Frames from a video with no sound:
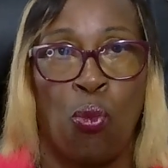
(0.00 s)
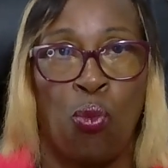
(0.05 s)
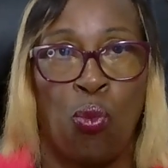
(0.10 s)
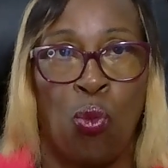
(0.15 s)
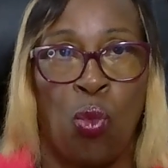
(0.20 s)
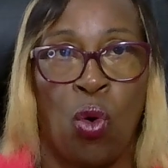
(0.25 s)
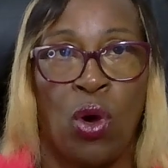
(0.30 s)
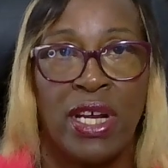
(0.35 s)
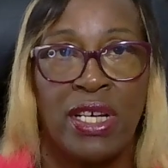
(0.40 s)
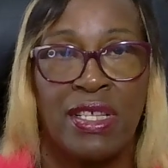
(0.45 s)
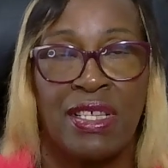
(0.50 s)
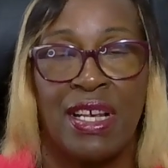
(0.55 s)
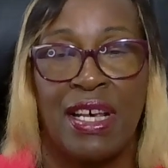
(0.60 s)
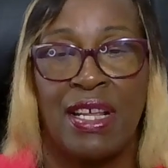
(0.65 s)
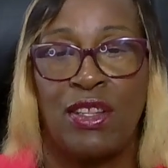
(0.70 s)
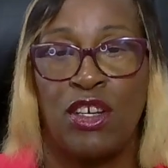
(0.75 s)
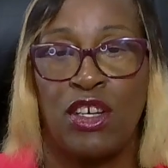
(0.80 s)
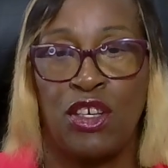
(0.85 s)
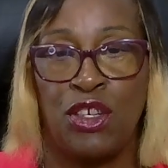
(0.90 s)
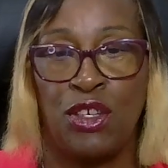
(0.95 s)
what is
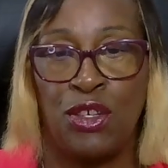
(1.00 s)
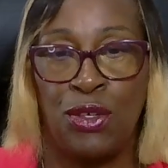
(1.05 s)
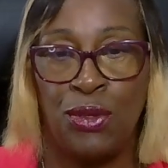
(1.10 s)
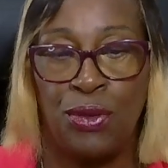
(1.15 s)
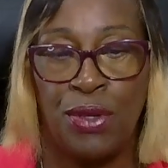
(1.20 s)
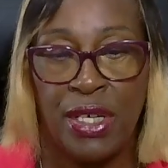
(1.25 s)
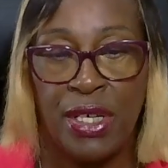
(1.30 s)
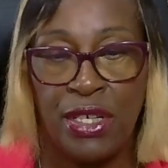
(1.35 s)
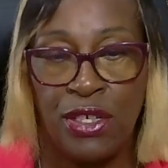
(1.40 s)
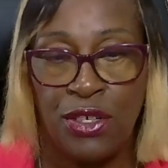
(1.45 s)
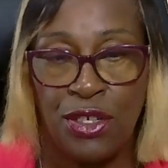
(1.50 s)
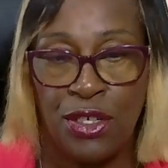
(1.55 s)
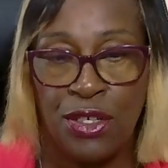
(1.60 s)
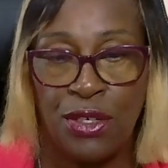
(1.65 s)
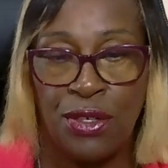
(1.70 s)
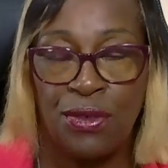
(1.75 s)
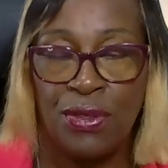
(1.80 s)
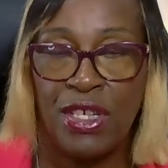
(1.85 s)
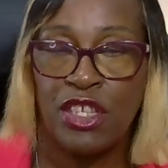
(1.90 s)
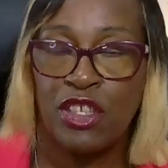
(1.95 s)
it that you can
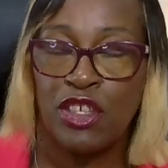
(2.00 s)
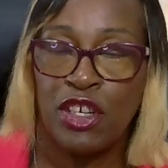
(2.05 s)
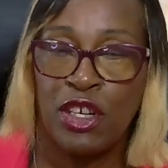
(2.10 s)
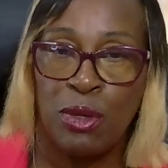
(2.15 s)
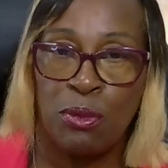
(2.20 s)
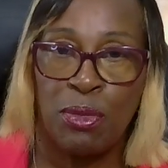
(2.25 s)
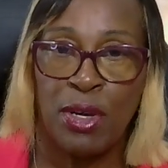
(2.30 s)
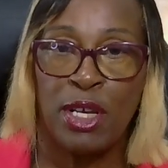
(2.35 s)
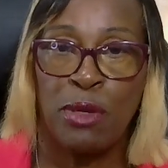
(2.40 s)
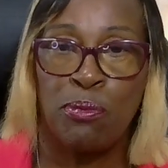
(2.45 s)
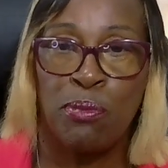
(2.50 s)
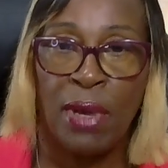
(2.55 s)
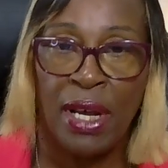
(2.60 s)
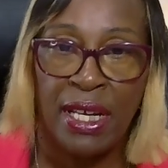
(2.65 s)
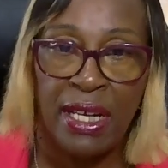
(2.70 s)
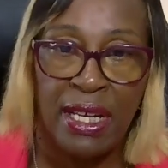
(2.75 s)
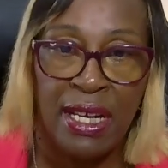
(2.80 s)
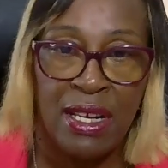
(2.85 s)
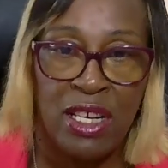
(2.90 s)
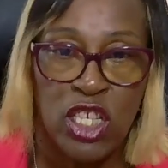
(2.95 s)
do that's going to bring
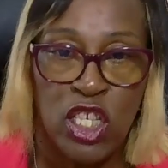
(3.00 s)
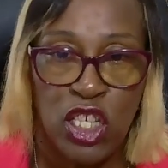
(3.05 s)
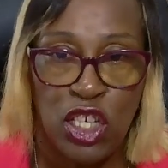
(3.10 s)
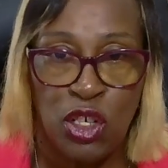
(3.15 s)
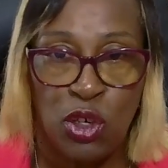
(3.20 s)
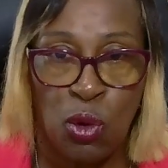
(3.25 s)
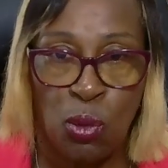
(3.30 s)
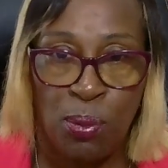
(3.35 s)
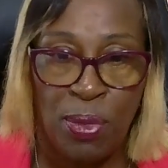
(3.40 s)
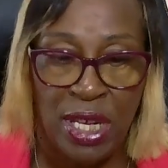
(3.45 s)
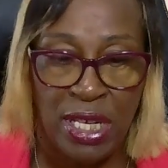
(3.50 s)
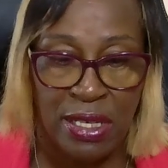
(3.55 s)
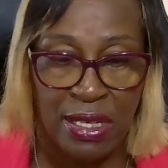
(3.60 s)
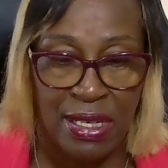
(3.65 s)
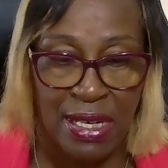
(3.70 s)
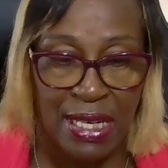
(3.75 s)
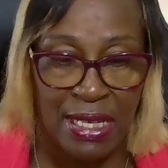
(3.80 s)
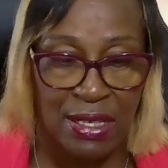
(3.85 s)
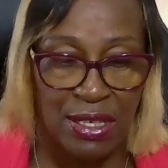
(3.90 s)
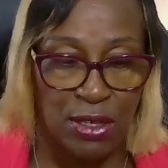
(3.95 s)
money into your
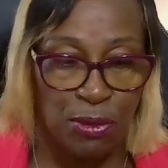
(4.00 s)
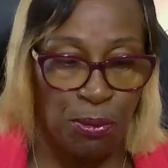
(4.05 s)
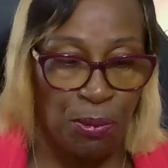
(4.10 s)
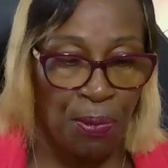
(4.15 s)
business?